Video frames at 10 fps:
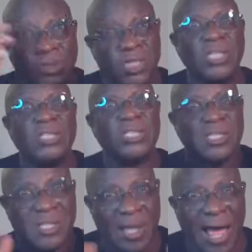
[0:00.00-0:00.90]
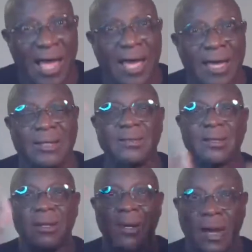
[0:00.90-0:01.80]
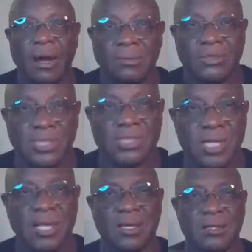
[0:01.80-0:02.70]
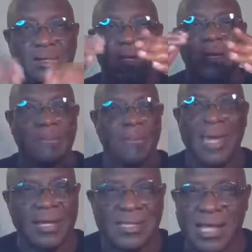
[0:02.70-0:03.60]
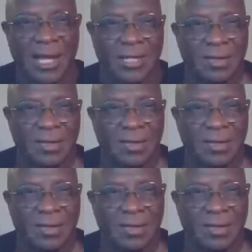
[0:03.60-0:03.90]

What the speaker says: Jesus lied. I'm just saying. Man, it's hot